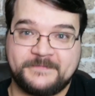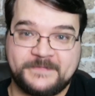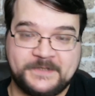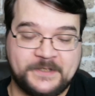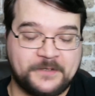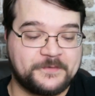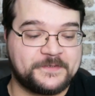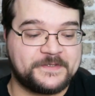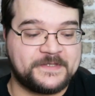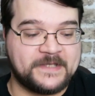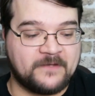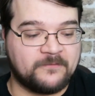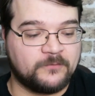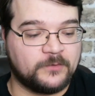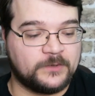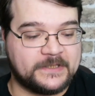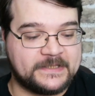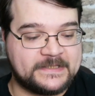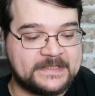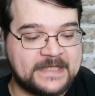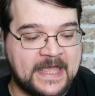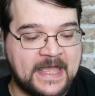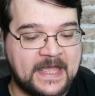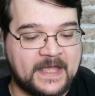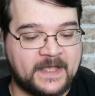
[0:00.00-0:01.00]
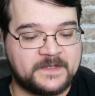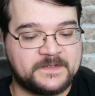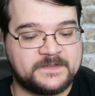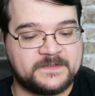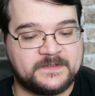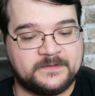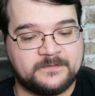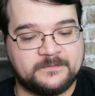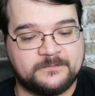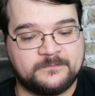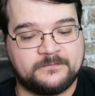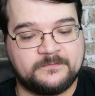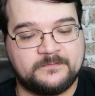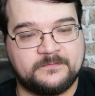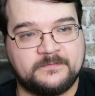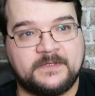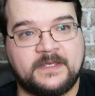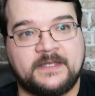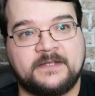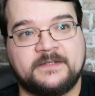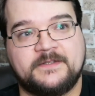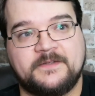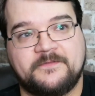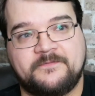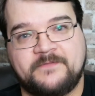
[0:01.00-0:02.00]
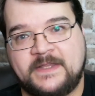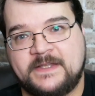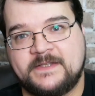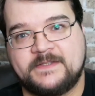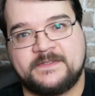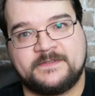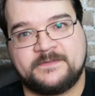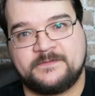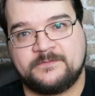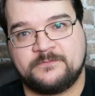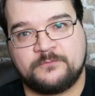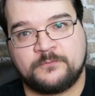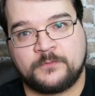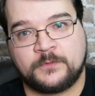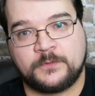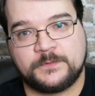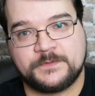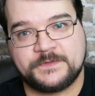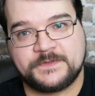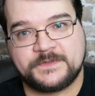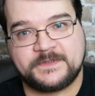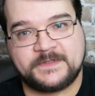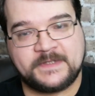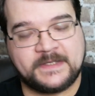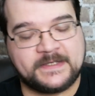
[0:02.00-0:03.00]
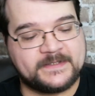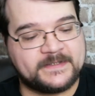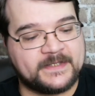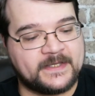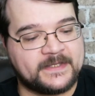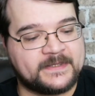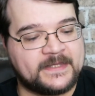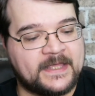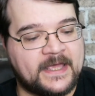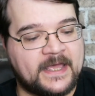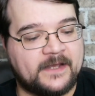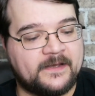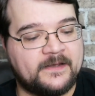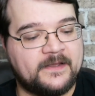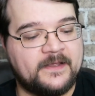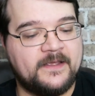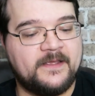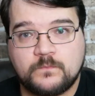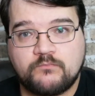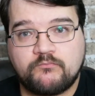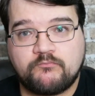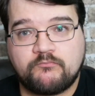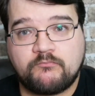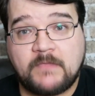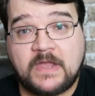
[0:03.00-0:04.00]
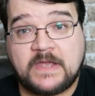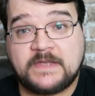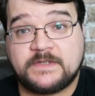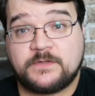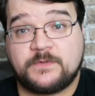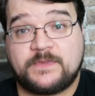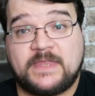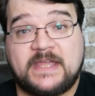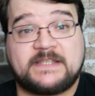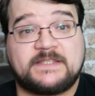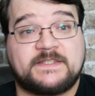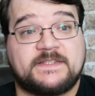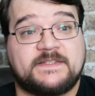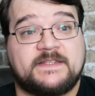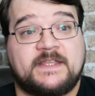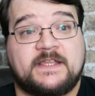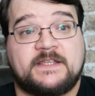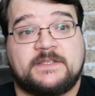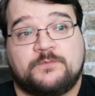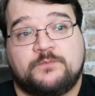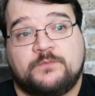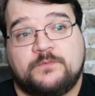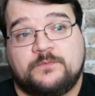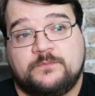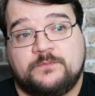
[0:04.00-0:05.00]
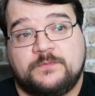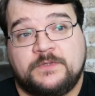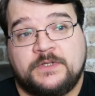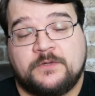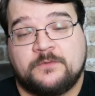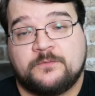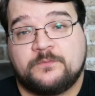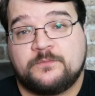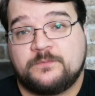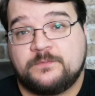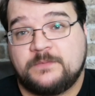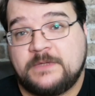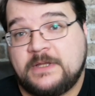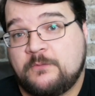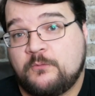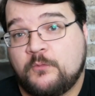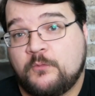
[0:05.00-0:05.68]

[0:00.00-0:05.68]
you know, several attacks and defense rolls, things like that. So that's, you know, it